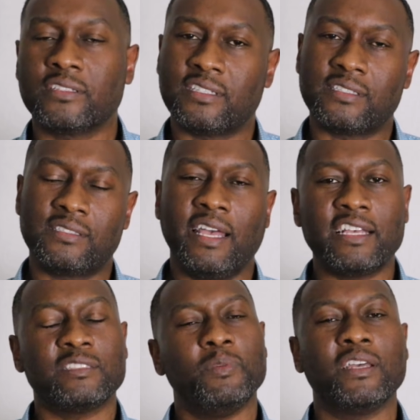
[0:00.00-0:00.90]

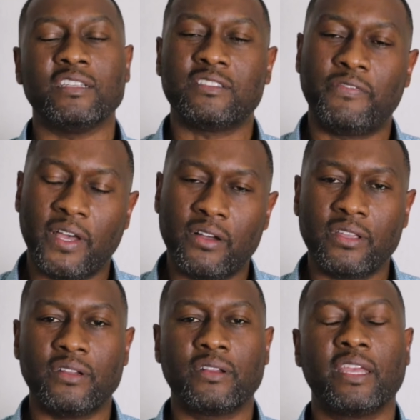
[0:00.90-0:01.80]
success because
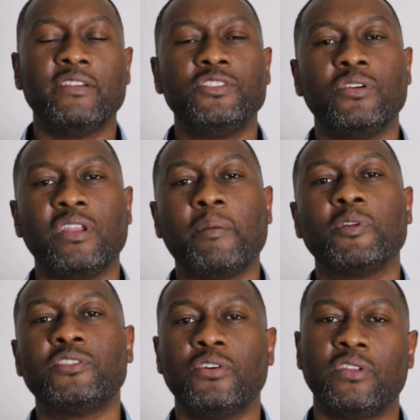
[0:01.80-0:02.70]
failure gives you an
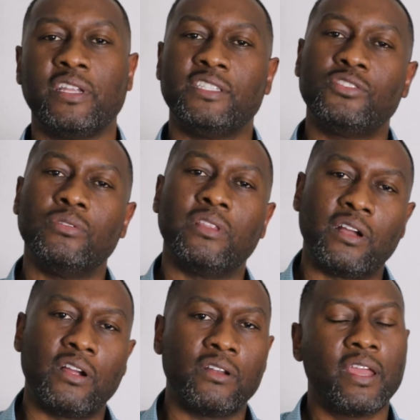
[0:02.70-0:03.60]
opportunity to
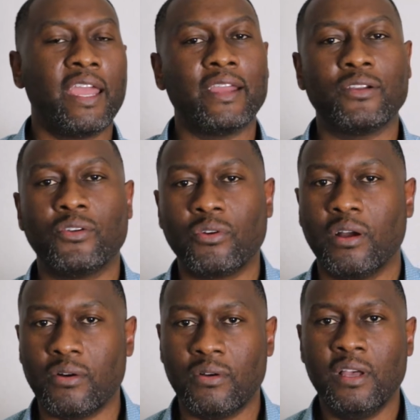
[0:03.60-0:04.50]
learn and
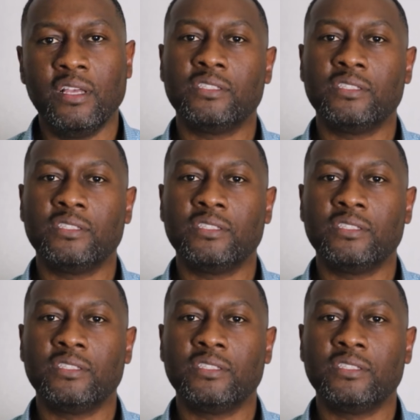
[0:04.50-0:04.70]
grow.